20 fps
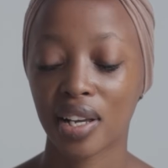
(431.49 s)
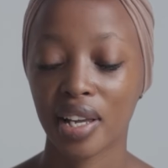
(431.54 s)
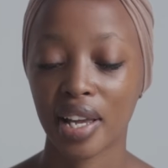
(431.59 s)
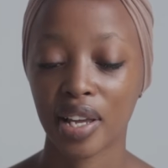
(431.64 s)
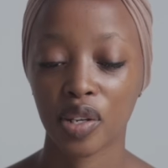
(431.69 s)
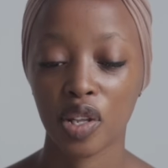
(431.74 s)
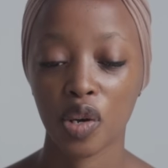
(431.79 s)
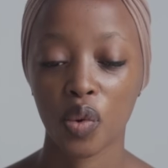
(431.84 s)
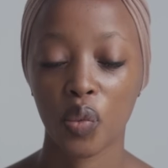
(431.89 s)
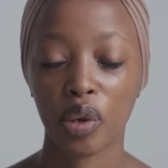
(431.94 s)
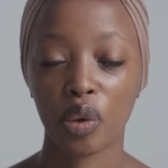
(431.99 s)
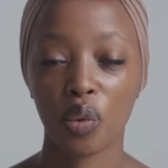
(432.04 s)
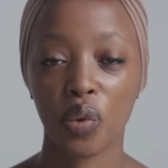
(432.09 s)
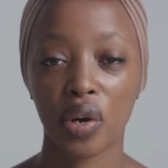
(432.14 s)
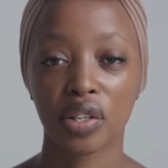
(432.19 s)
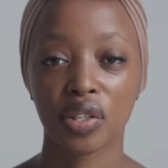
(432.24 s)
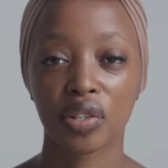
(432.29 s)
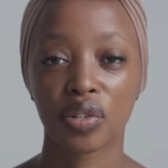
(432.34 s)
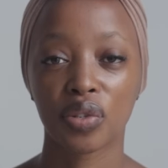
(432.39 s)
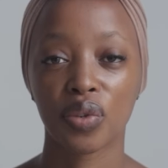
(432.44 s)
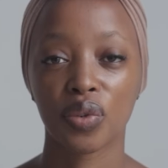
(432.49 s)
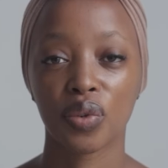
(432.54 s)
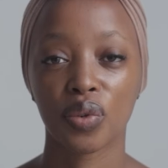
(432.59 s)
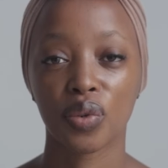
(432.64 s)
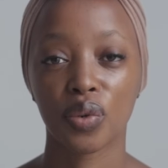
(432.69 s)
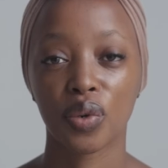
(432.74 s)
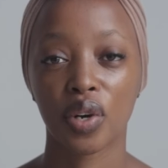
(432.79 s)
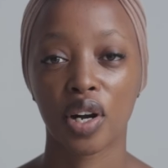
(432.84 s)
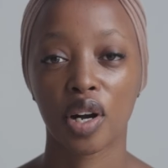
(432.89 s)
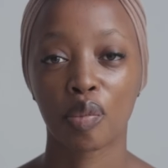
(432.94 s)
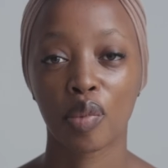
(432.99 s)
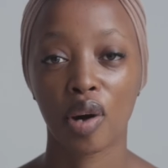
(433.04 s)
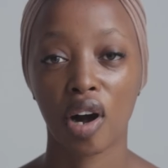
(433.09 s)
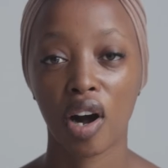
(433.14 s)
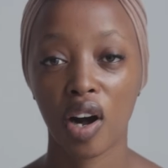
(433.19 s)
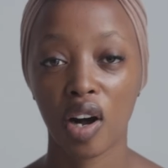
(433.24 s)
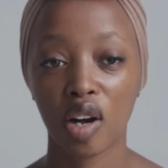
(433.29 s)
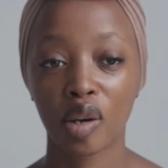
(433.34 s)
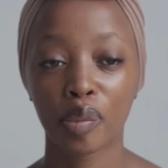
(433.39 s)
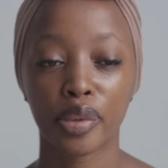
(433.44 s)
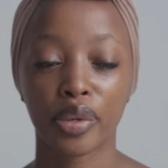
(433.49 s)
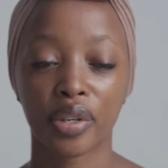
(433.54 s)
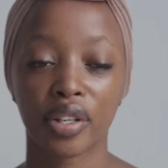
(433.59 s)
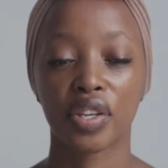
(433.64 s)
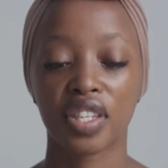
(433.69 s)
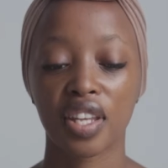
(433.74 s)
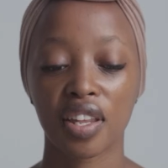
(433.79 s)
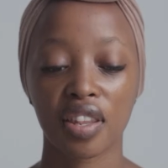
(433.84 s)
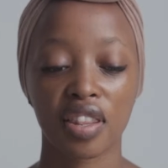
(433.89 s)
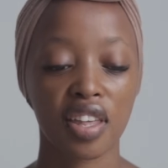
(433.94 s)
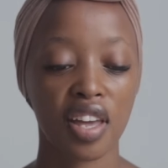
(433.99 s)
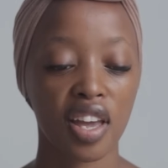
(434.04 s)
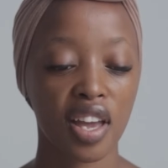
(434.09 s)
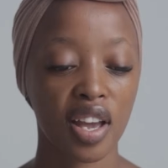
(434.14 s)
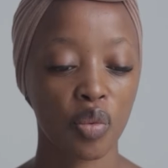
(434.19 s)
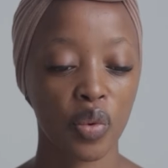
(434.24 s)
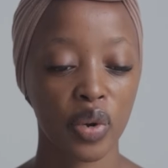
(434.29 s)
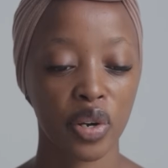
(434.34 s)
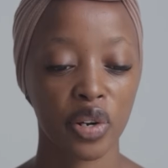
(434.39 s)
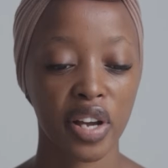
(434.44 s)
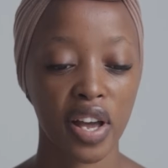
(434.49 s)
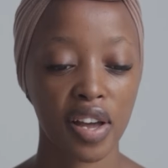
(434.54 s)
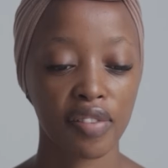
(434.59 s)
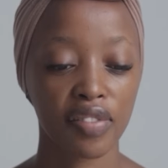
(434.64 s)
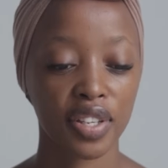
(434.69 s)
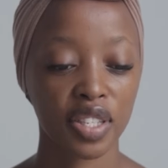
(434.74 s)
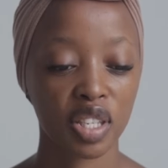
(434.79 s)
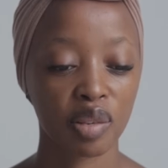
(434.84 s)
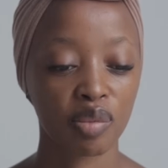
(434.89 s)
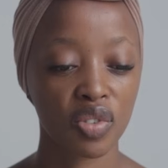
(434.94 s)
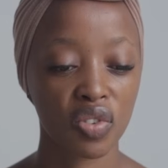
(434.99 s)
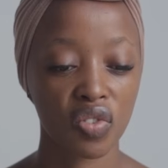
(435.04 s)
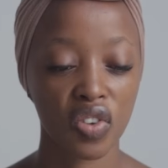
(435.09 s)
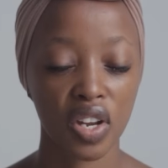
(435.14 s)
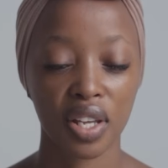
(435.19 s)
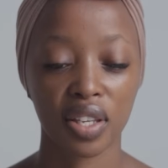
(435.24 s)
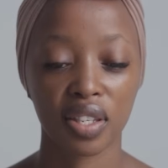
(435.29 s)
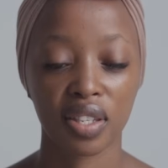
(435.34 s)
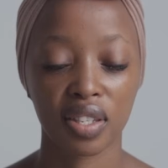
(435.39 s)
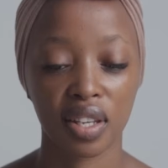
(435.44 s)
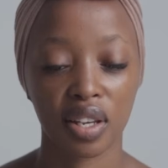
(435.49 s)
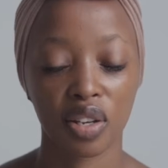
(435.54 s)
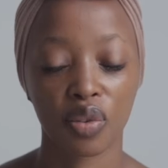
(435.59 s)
And then we went to a pub. We sat there, we were having some drinks.